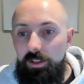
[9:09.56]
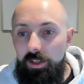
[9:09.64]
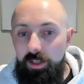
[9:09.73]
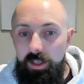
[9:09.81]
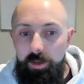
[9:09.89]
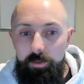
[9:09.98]
So you
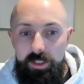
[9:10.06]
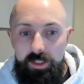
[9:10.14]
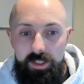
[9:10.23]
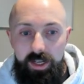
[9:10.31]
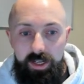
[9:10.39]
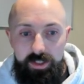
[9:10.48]
can come into
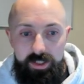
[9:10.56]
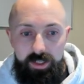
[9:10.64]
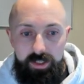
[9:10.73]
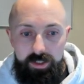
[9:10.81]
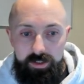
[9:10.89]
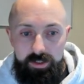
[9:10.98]
tax
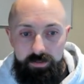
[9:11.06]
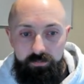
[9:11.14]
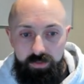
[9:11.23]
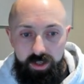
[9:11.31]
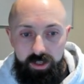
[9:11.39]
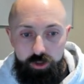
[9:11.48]
settings
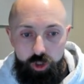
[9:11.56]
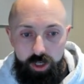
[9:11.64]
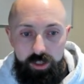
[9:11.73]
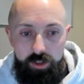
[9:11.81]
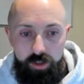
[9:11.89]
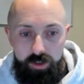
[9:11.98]
and
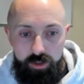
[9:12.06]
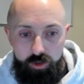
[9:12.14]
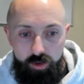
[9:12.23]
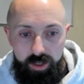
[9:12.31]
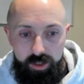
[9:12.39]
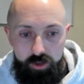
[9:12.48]
change the
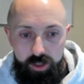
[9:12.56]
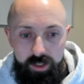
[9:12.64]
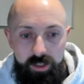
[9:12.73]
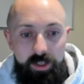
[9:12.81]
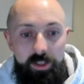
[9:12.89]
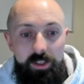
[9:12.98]

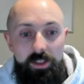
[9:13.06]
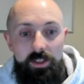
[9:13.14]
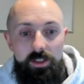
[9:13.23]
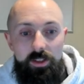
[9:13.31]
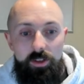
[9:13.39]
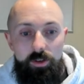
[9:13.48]
strategy
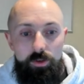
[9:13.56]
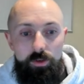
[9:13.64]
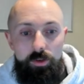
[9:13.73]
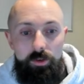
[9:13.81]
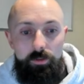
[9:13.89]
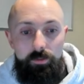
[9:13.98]

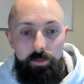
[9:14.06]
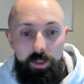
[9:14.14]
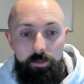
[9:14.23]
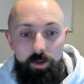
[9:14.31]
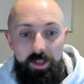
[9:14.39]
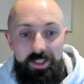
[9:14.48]
to
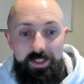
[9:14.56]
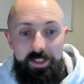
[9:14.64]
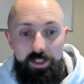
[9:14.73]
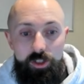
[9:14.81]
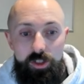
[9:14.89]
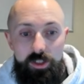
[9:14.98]
minimize
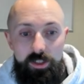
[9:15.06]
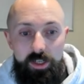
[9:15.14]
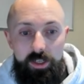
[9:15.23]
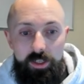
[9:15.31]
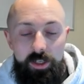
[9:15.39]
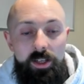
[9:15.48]

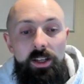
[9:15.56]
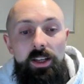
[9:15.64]
CGT.